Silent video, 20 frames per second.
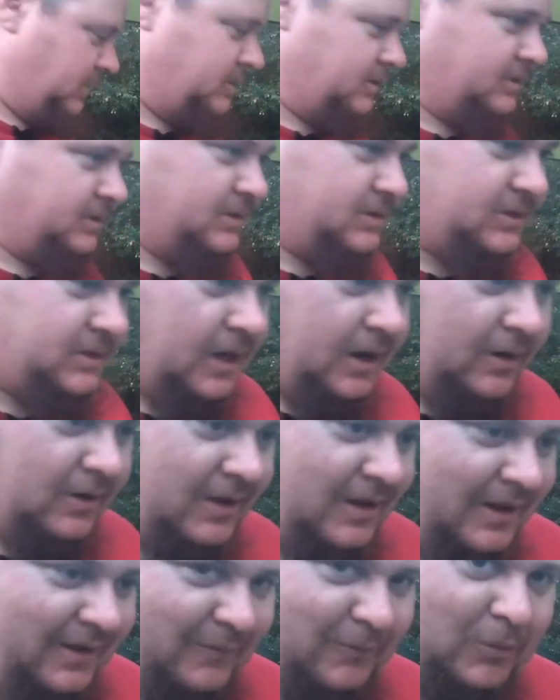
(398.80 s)
So
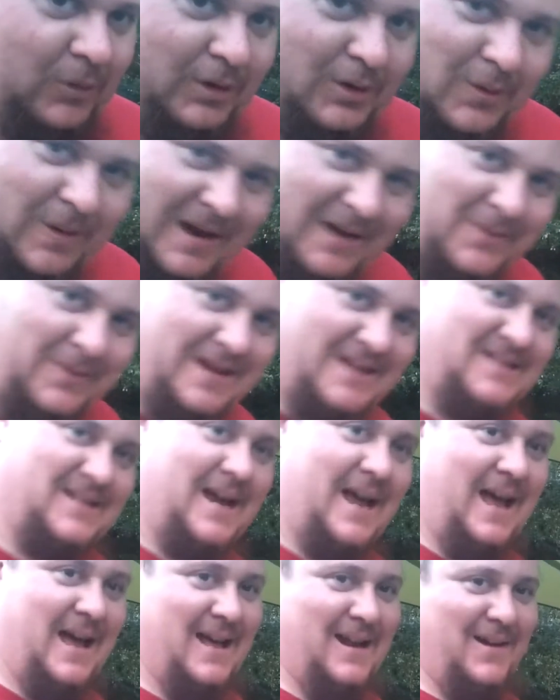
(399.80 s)
we're quite a ways
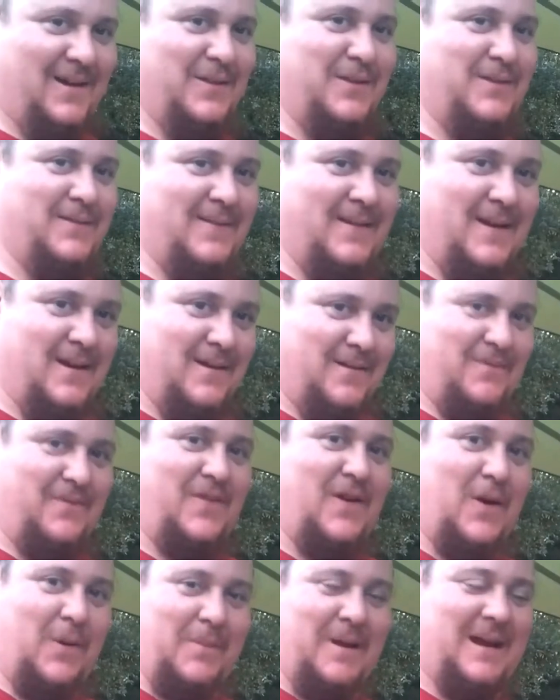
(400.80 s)
ahead on
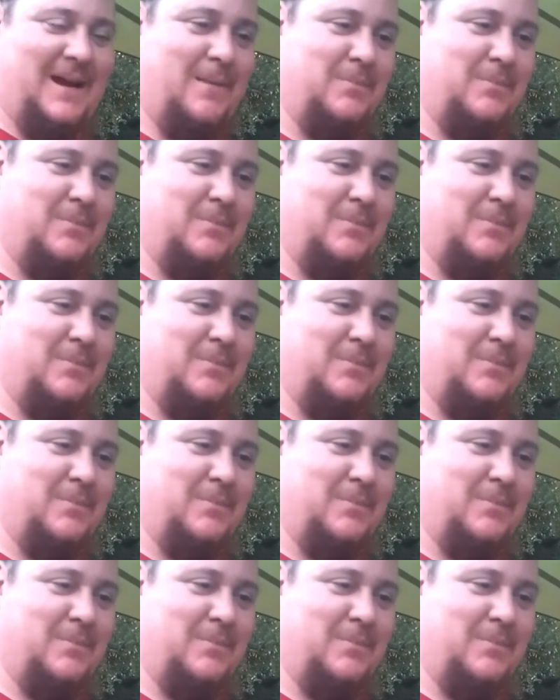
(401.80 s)
filming.